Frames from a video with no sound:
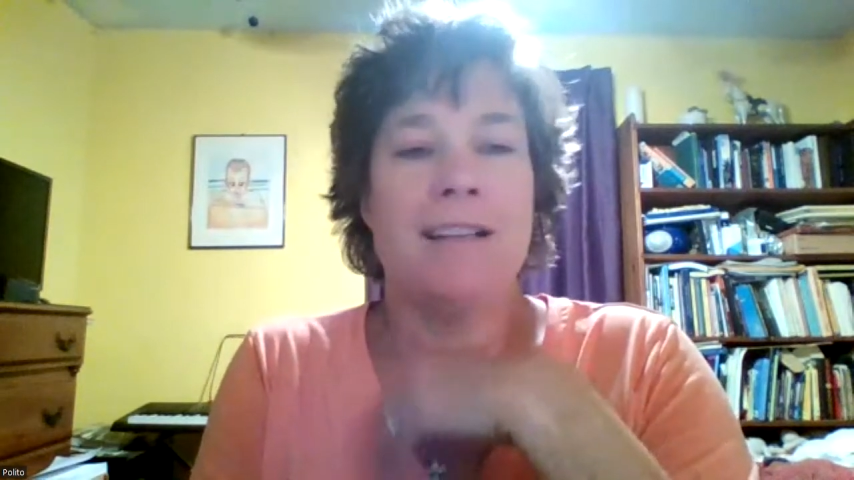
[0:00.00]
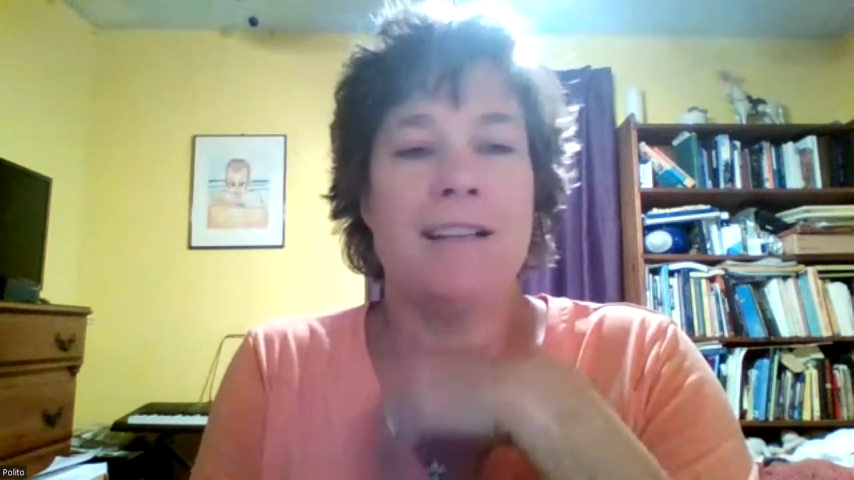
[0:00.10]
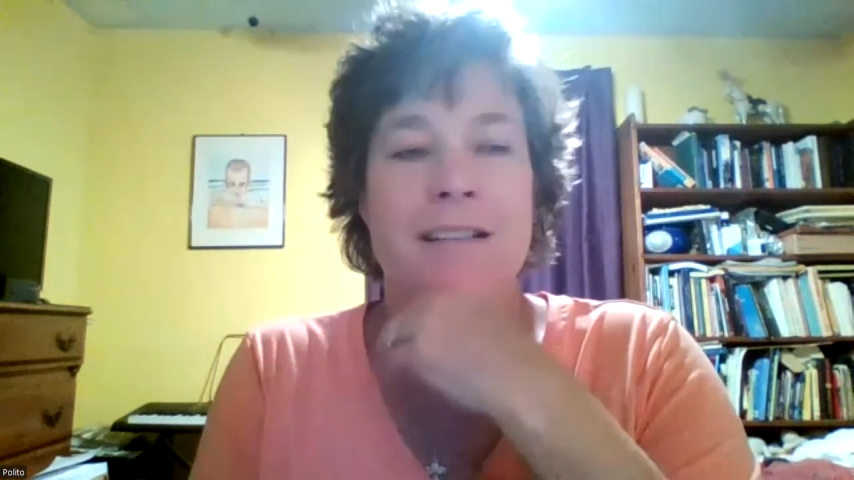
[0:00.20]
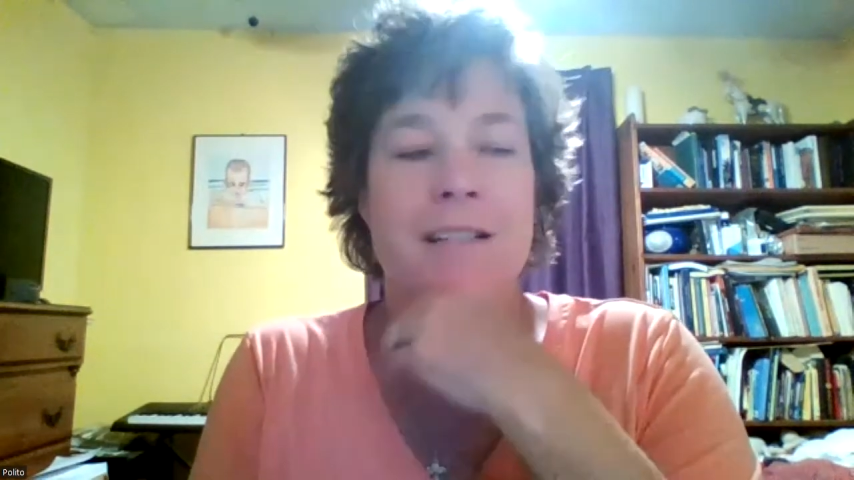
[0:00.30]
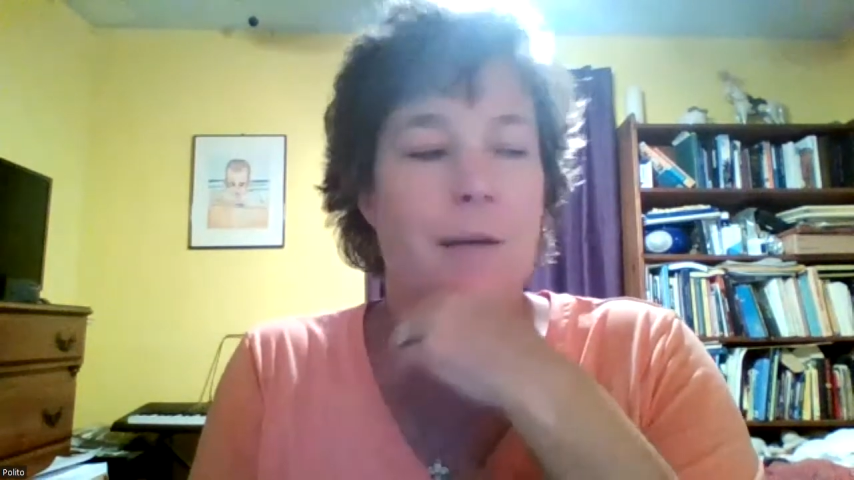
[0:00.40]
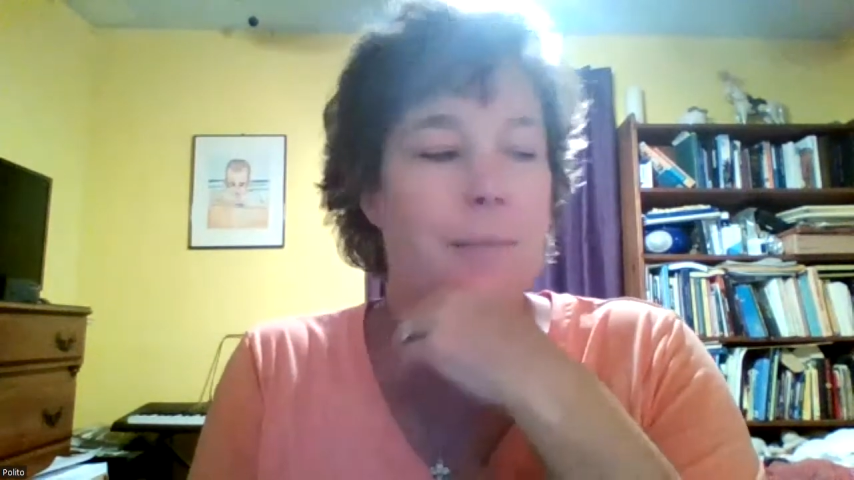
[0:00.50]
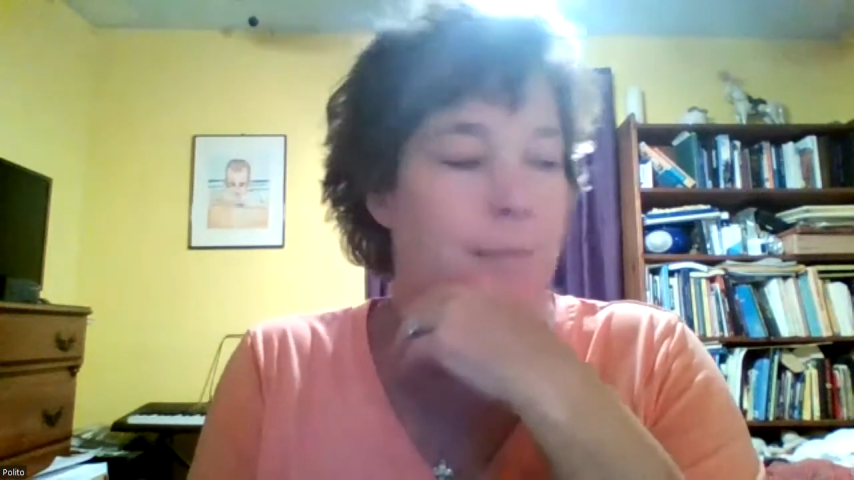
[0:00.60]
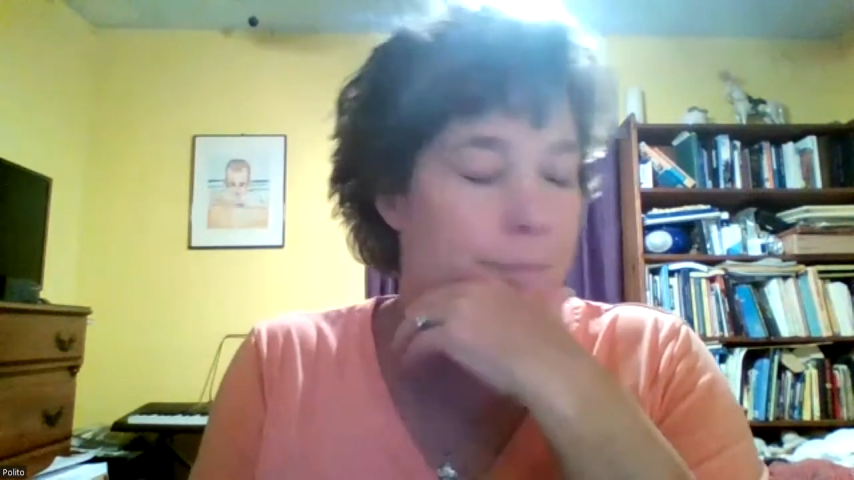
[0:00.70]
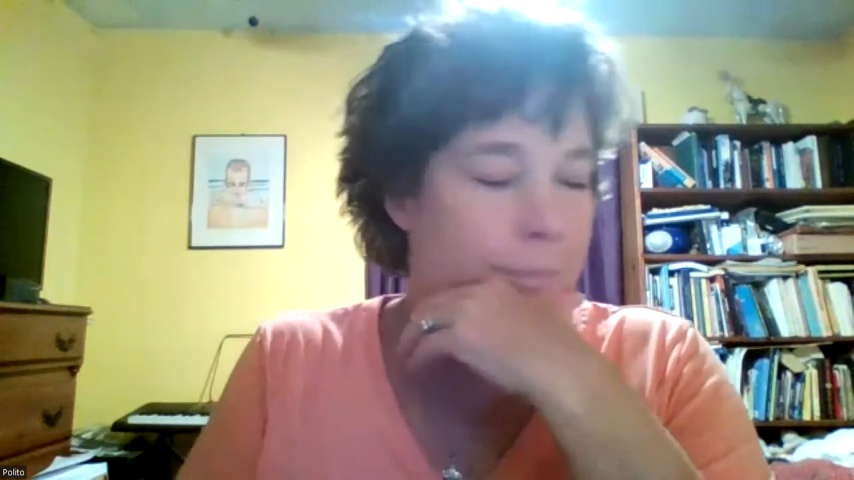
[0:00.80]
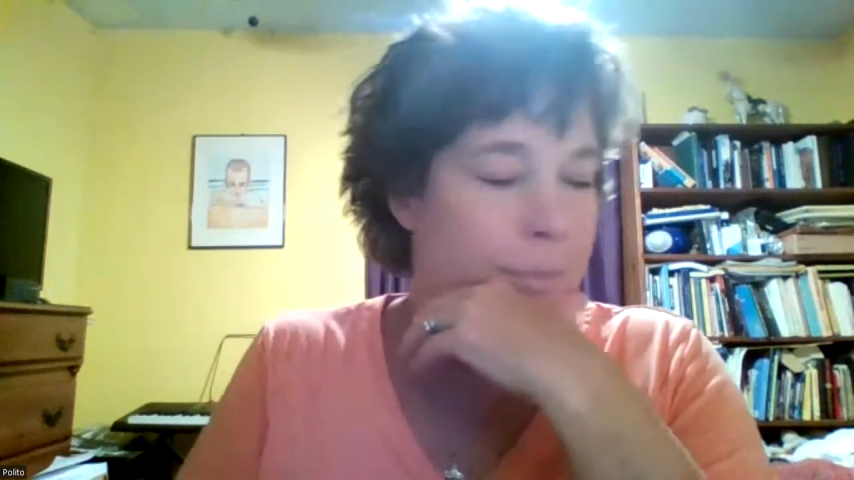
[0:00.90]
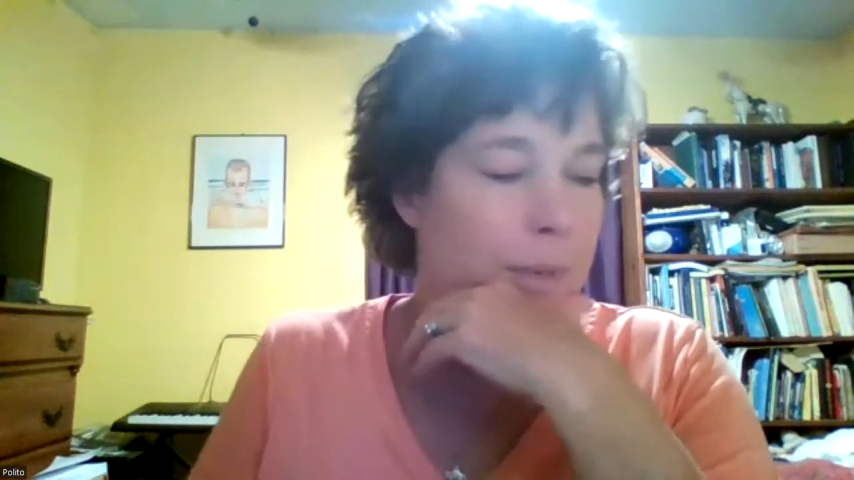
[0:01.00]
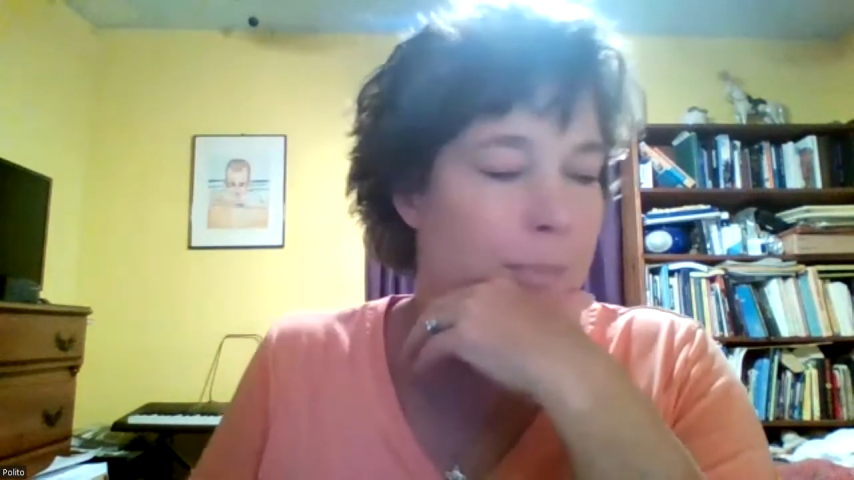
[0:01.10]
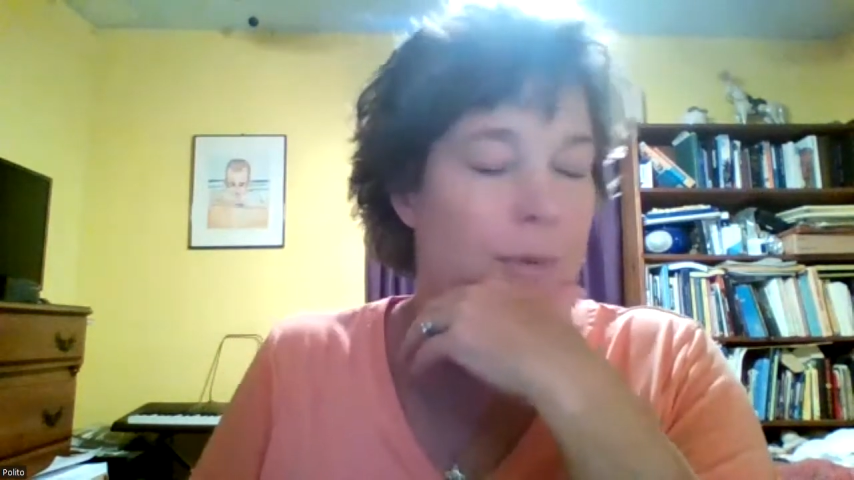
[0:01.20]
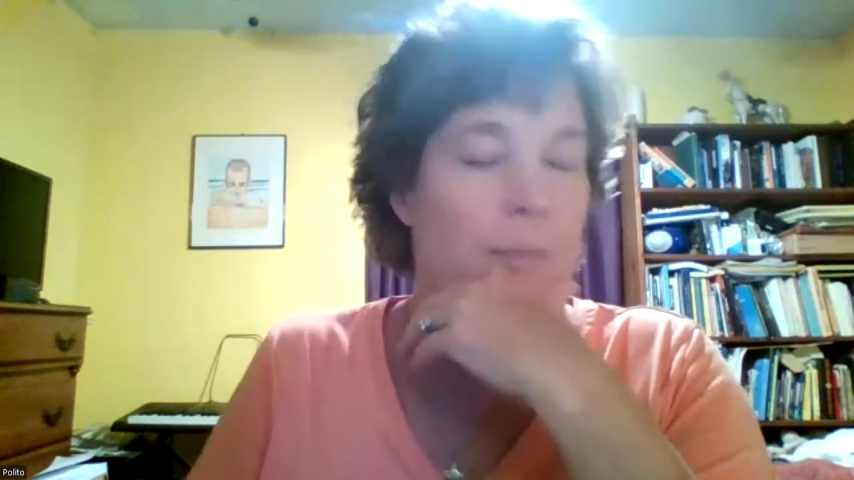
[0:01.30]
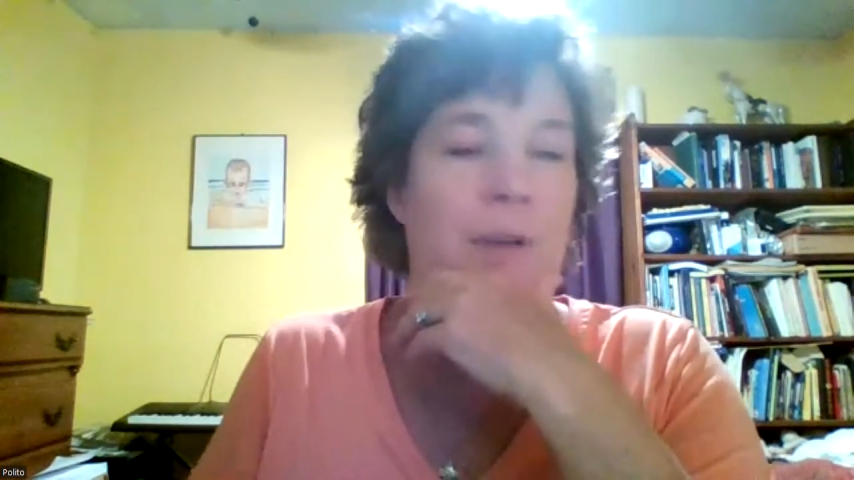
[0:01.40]
some
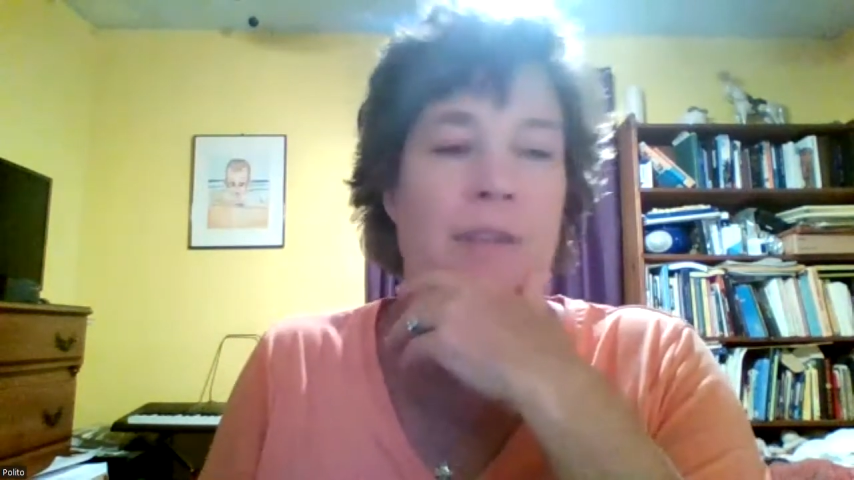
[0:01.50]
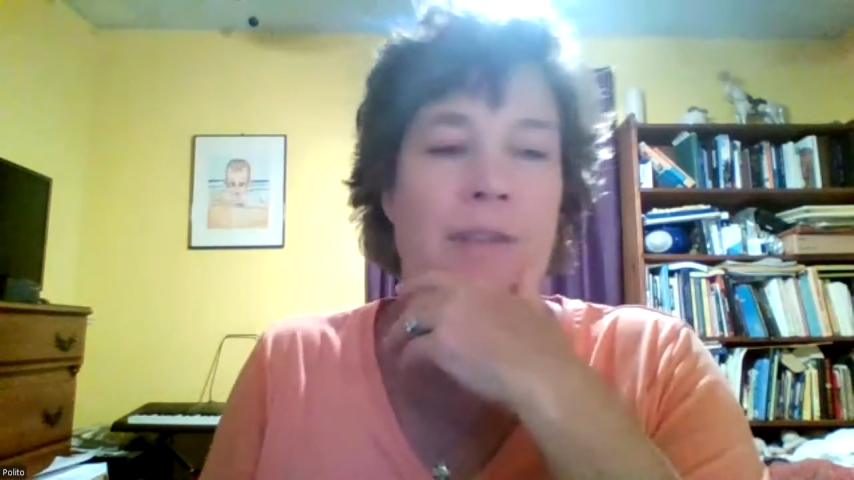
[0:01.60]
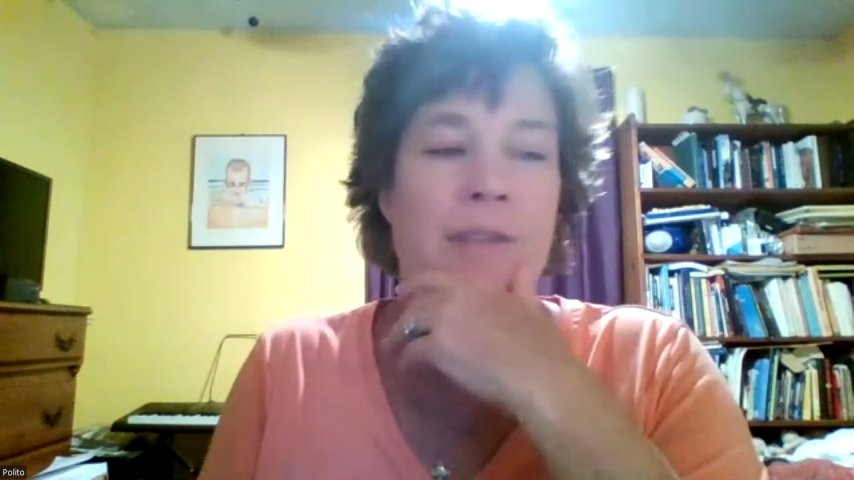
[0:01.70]
people with